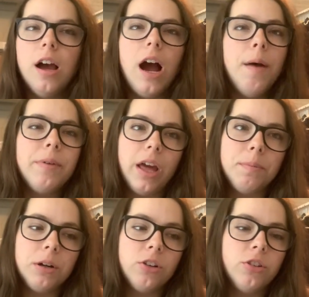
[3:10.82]
I'm the kind
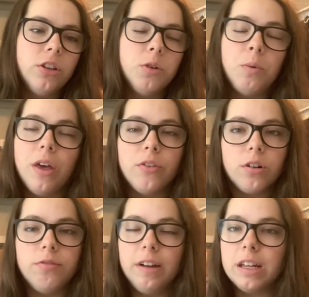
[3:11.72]
of person, the weather
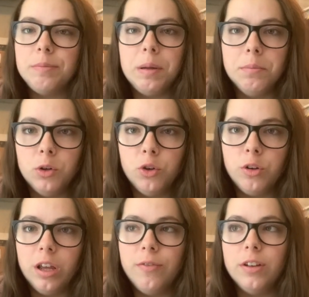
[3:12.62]
affects my
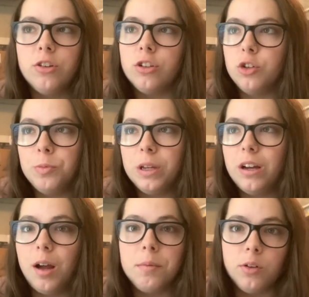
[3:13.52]
mood. If it's gloomy,
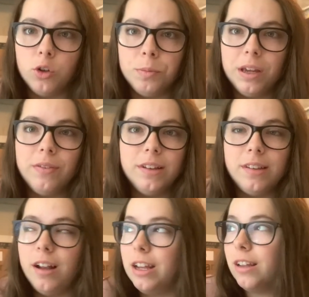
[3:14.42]
I'm gloomy. If it's
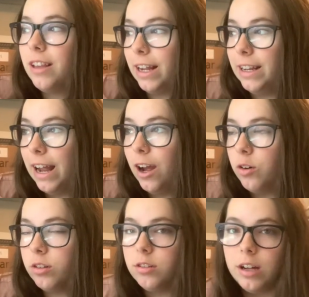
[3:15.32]
sunny, like
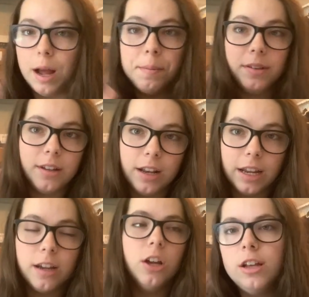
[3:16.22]
now, I'm
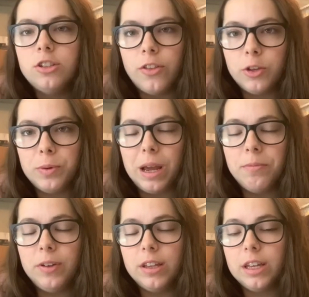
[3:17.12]
sunny. So this week I'm
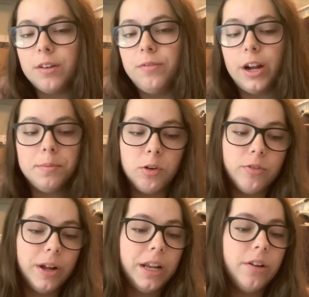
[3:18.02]
feeling very
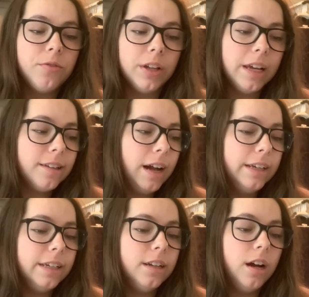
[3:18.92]
motivated, really
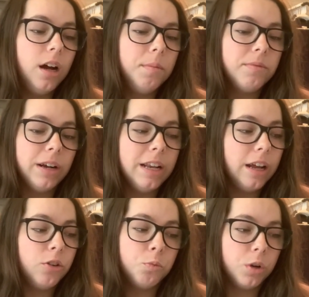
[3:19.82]
excited, ready to
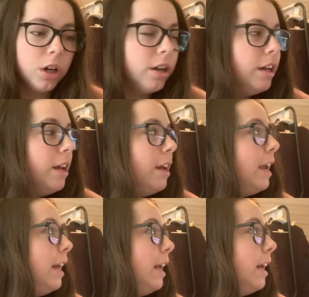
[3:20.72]
get to work.
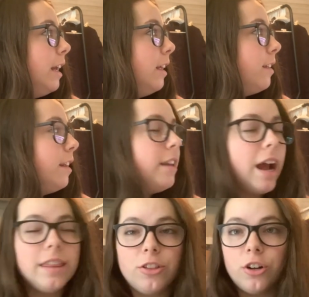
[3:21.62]
It is
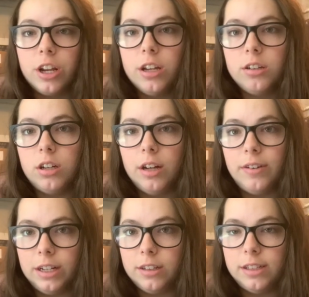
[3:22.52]
9:30, if
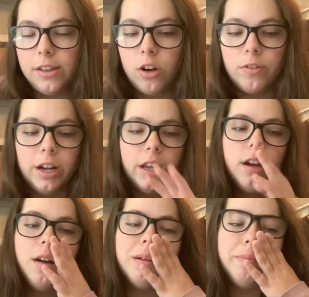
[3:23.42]
I didn't say that already.
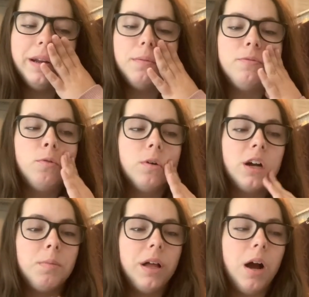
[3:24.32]
I've been up for a
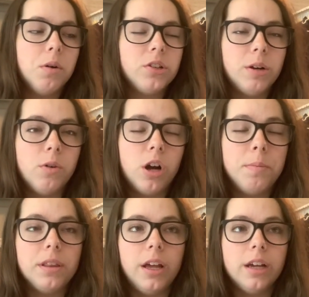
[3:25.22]
couple hours. I woke
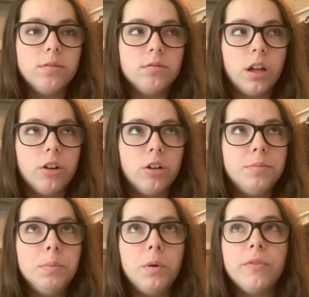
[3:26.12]
up at I don't know,
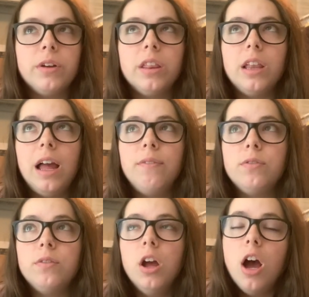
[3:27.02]
my boyfriend
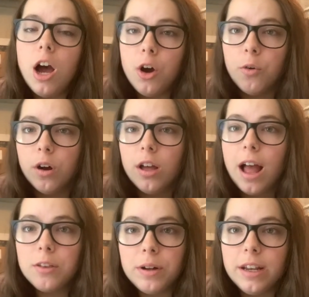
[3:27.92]
left. Oh,
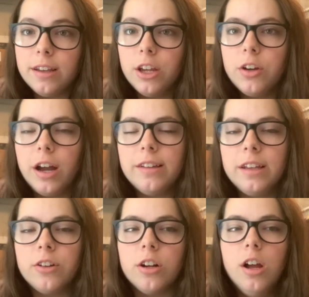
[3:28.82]
that's what I didn't tell you guys
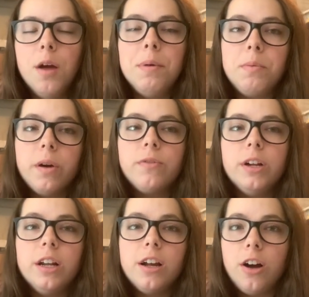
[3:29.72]
either. My
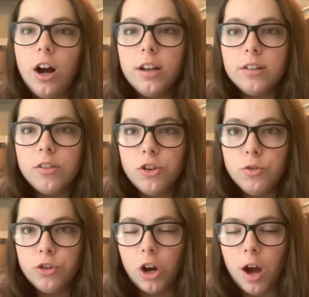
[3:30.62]
boyfriend got the
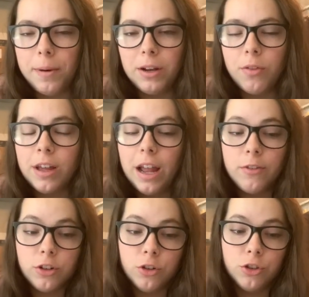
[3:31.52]
new job. I don't think I
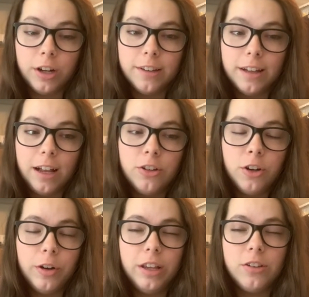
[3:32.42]
ever told you guys that.
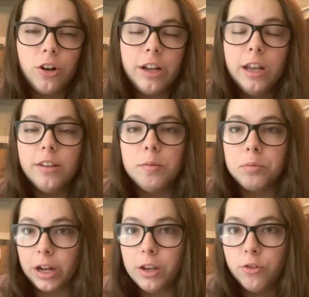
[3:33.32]
So he started his
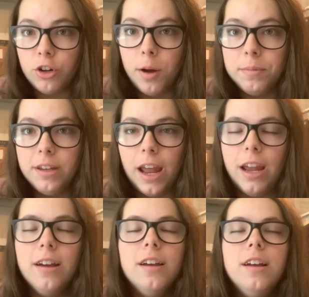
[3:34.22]
brand new job today.